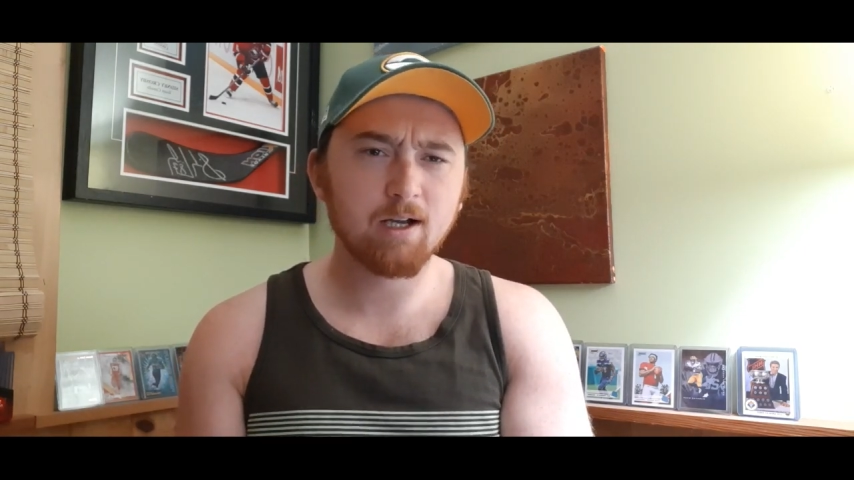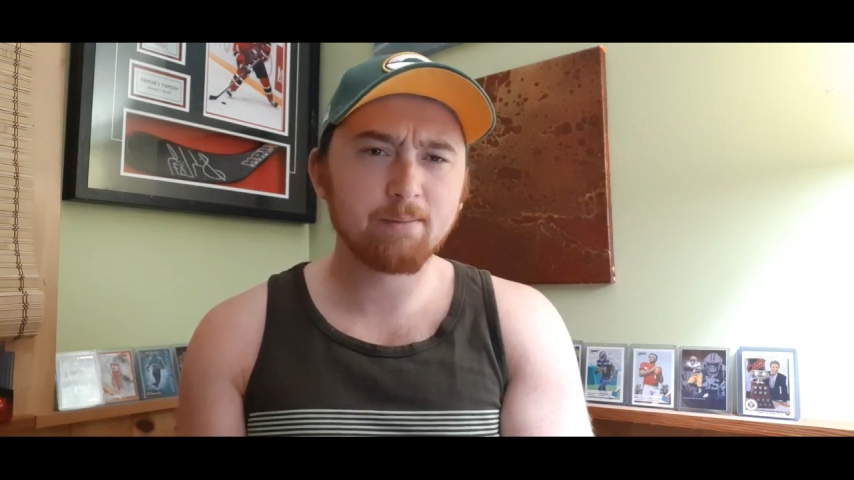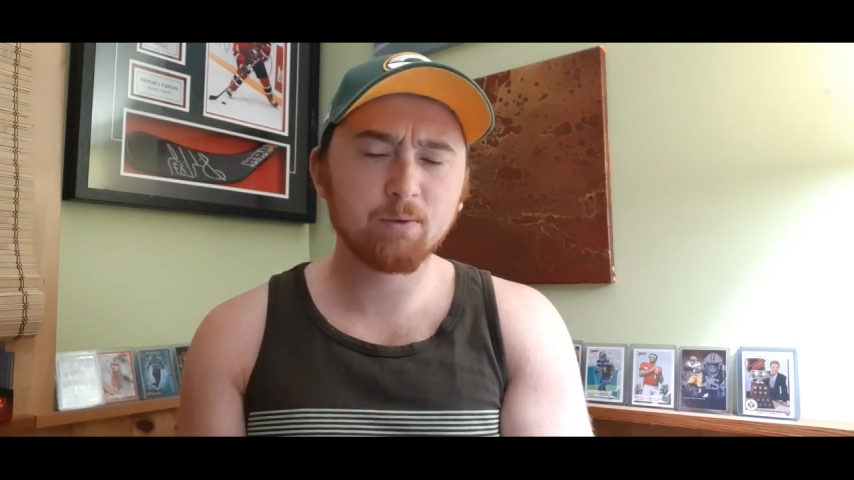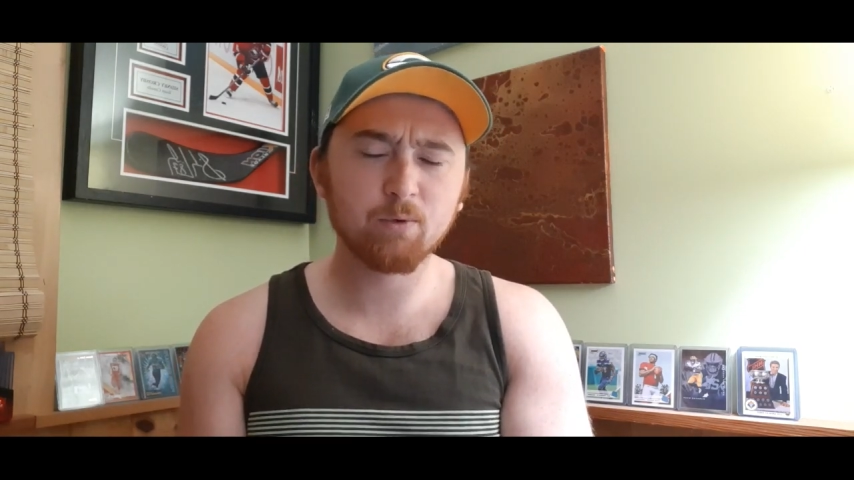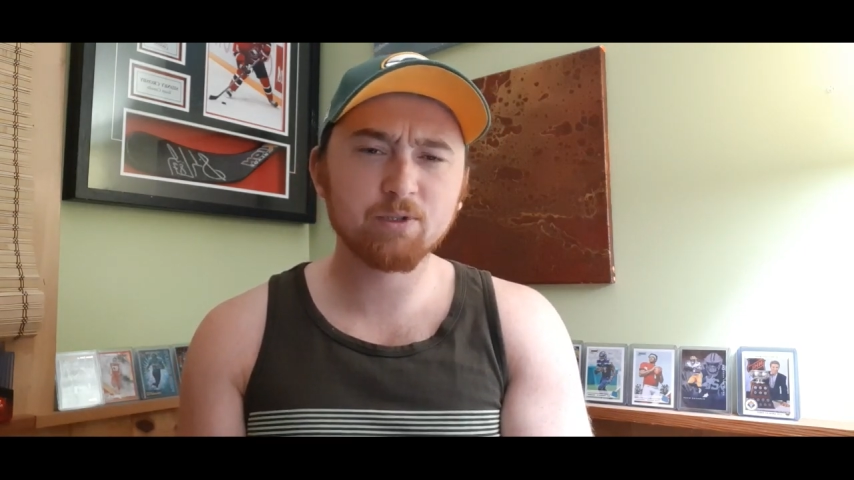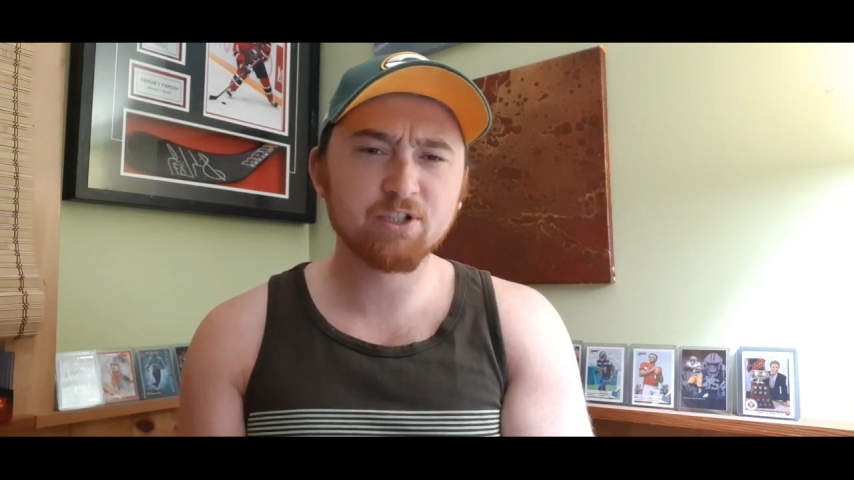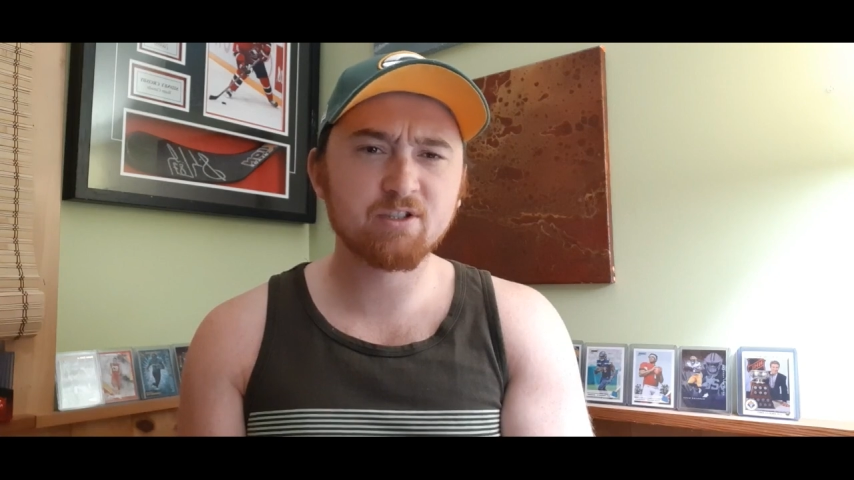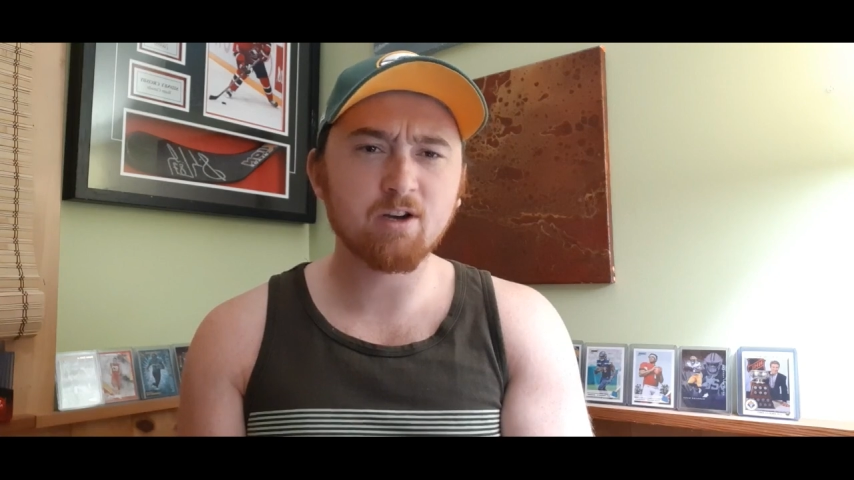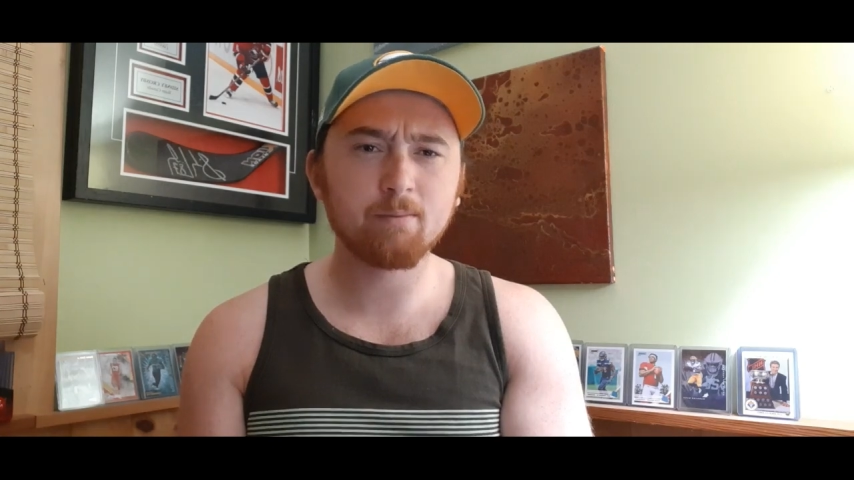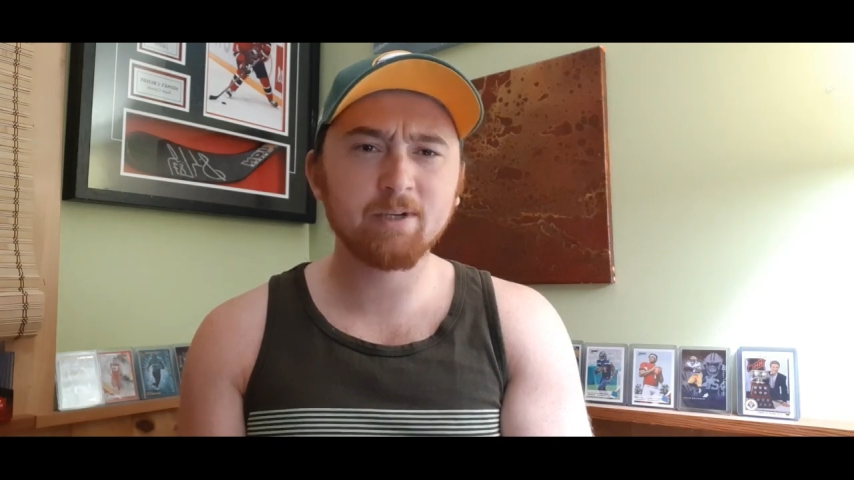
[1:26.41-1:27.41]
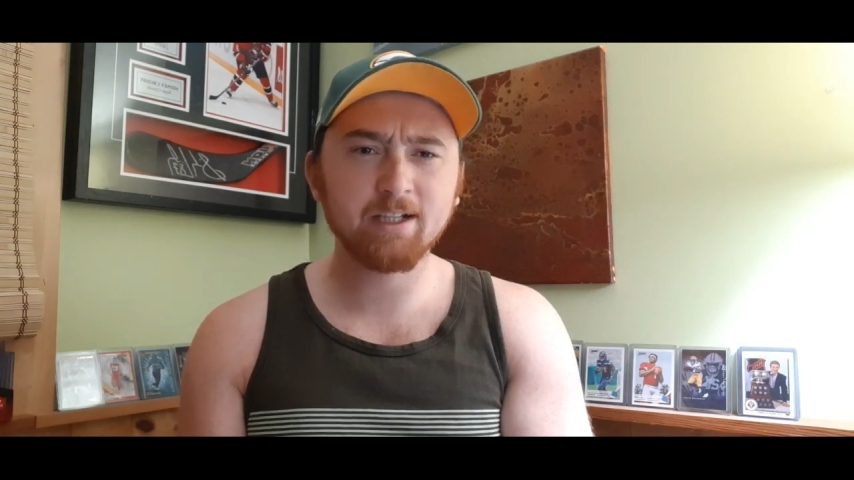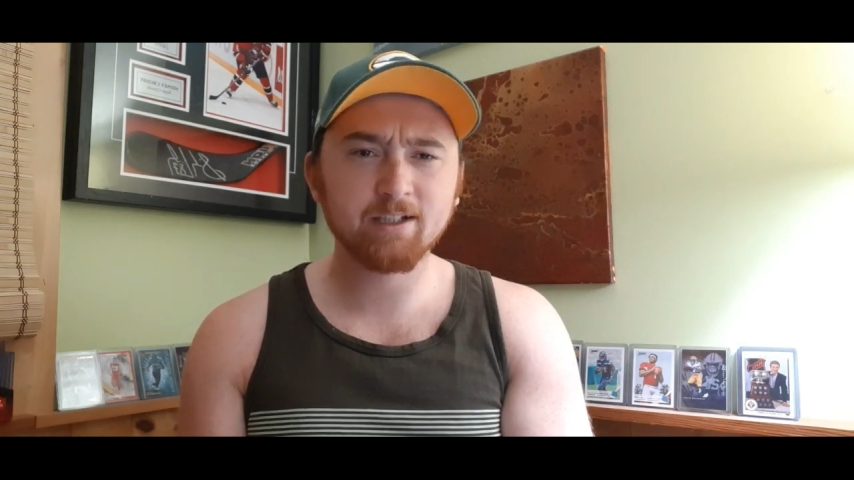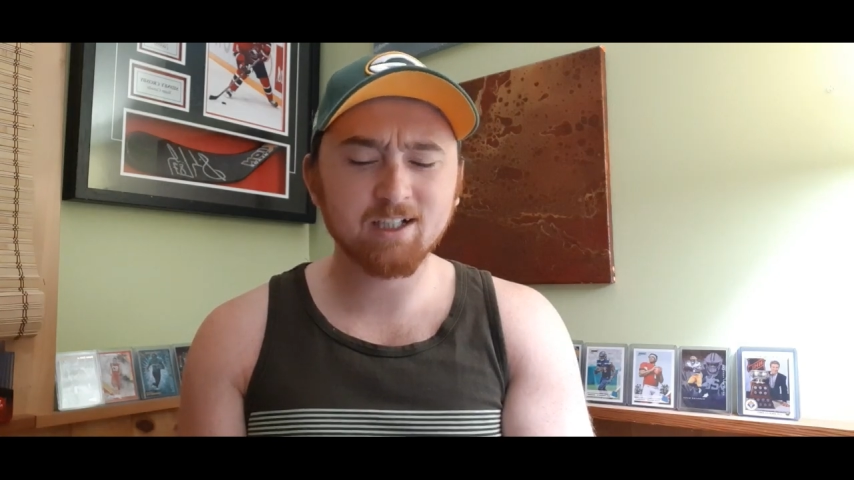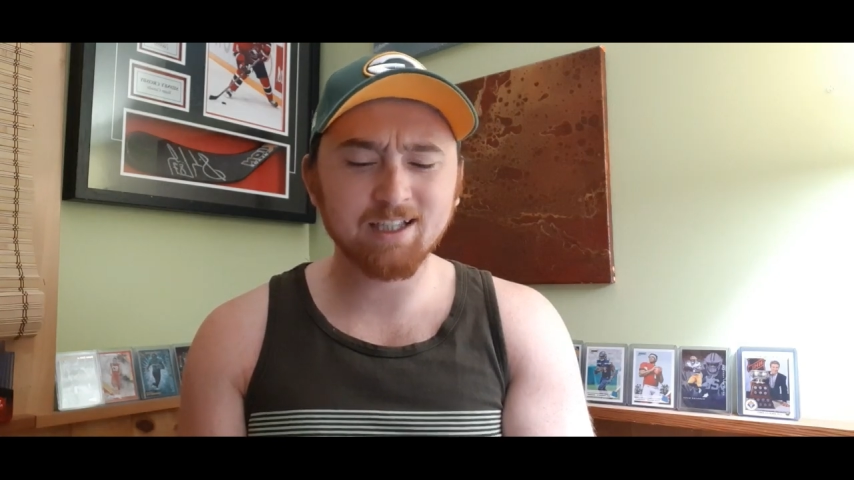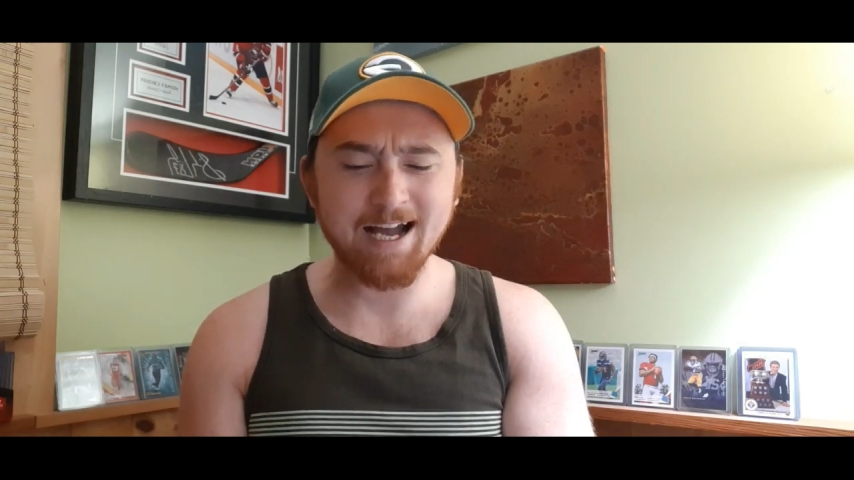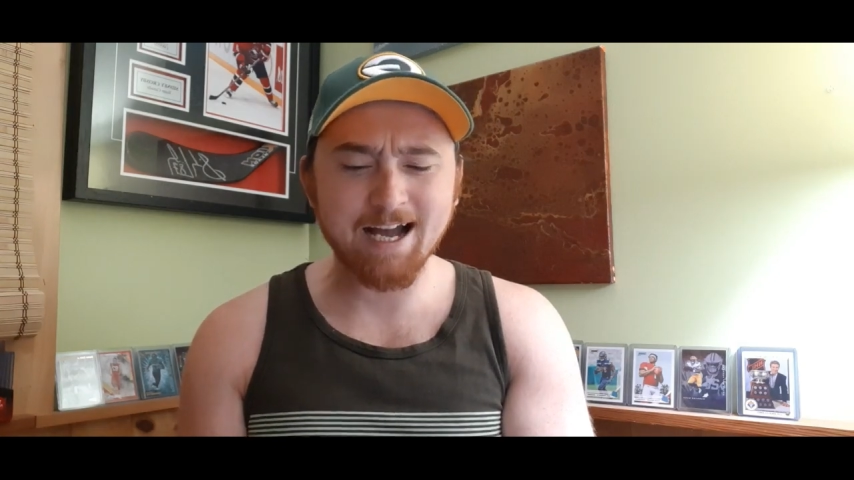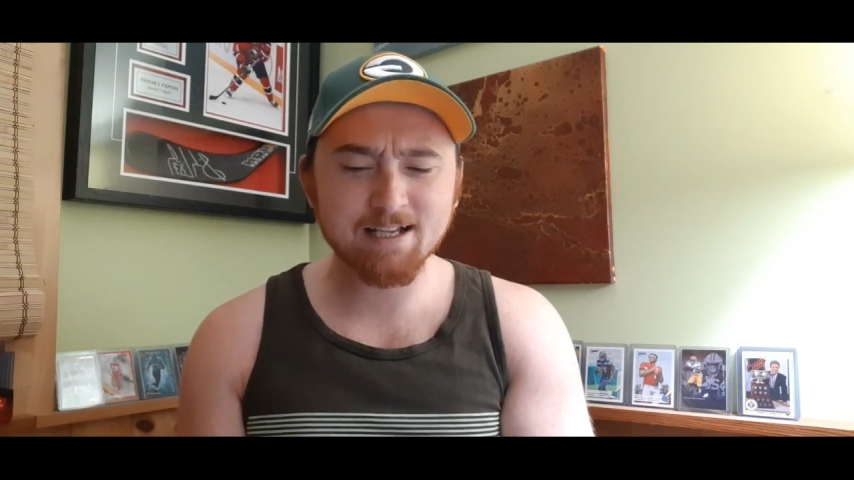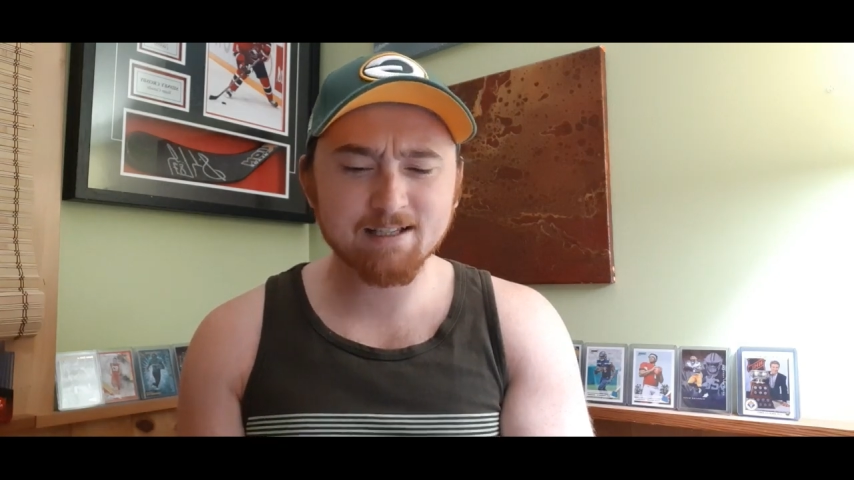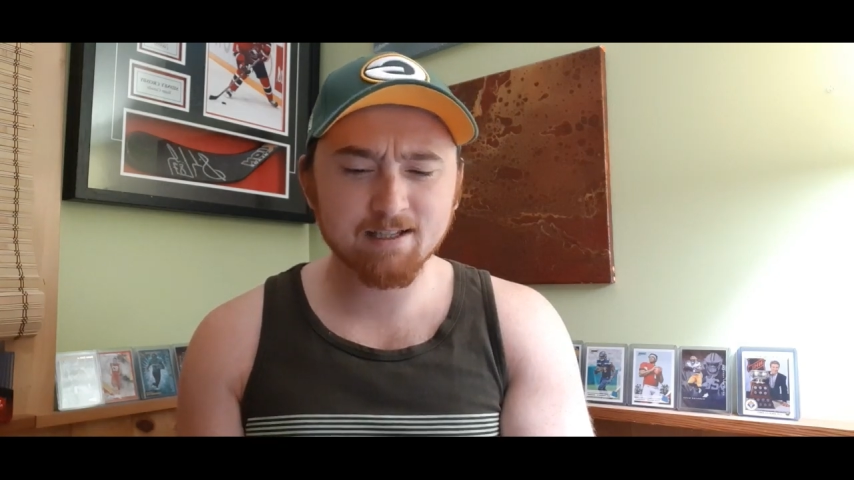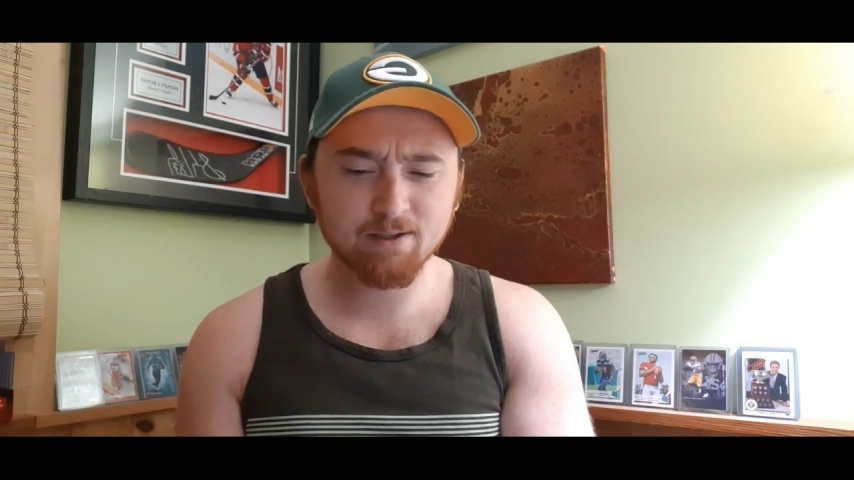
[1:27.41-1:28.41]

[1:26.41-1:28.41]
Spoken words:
I mean, we were just dominating the glass.